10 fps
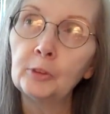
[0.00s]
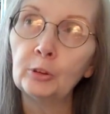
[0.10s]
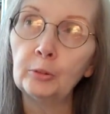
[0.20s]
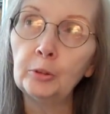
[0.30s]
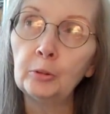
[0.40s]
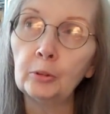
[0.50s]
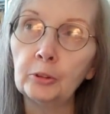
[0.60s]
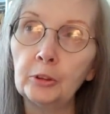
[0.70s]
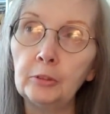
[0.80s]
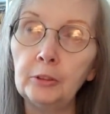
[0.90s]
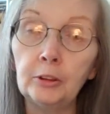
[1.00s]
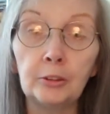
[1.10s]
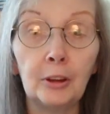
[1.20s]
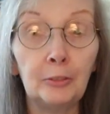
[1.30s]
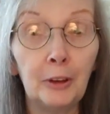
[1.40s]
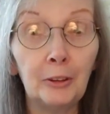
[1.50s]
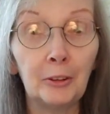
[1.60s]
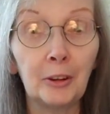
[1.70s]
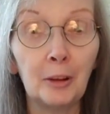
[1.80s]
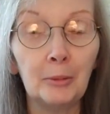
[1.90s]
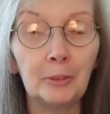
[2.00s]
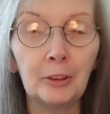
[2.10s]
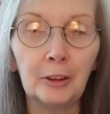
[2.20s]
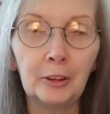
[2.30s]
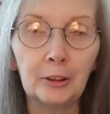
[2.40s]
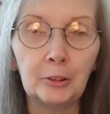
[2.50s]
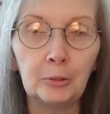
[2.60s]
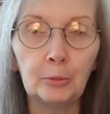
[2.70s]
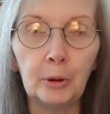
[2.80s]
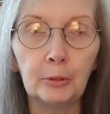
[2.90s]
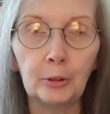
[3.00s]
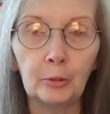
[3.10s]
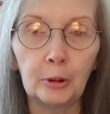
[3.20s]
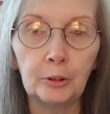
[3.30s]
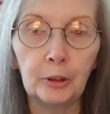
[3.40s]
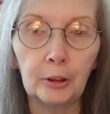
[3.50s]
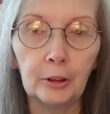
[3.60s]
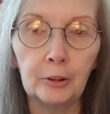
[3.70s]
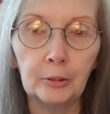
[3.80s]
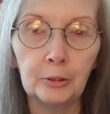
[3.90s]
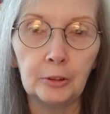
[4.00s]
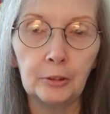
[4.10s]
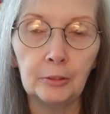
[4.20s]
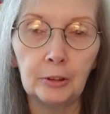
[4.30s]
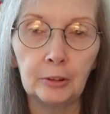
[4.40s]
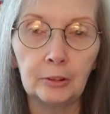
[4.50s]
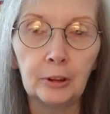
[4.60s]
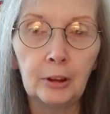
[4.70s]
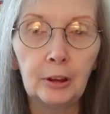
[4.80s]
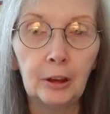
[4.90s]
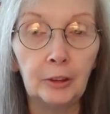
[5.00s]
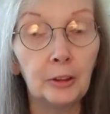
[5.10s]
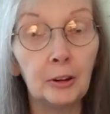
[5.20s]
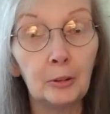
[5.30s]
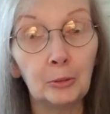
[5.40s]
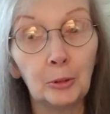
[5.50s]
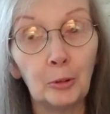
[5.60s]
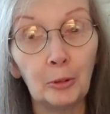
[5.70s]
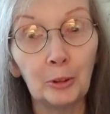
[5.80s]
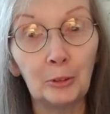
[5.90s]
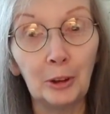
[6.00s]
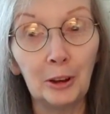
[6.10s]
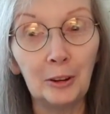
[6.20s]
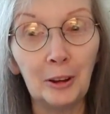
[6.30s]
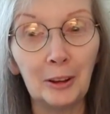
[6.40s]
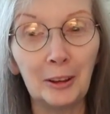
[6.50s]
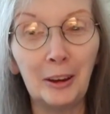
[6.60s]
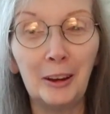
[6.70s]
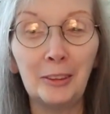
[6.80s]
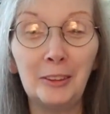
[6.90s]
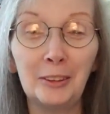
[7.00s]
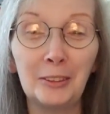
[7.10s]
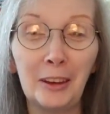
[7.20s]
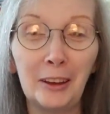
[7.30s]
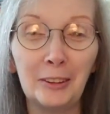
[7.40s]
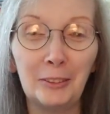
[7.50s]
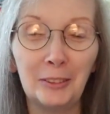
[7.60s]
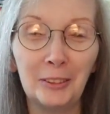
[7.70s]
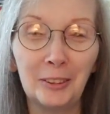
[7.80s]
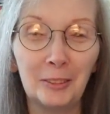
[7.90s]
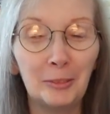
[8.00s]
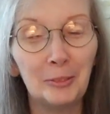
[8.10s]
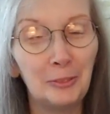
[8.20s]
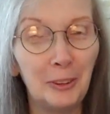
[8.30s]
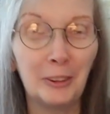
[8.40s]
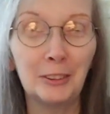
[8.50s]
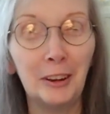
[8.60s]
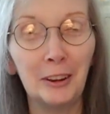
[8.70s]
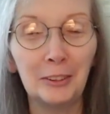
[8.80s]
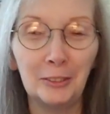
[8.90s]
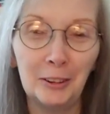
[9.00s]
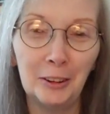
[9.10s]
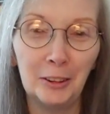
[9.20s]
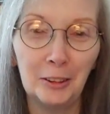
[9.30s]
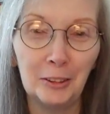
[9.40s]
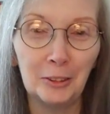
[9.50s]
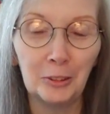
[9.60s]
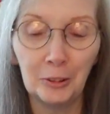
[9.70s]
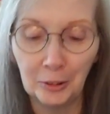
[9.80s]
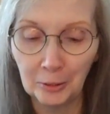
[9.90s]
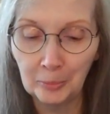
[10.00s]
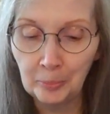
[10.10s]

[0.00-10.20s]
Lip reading: I went through all the DVDs and I found our copy of Contact, so we're probably going to watch that later this evening, and then I will know whether or not I got things accurate, fairly accurate in the song.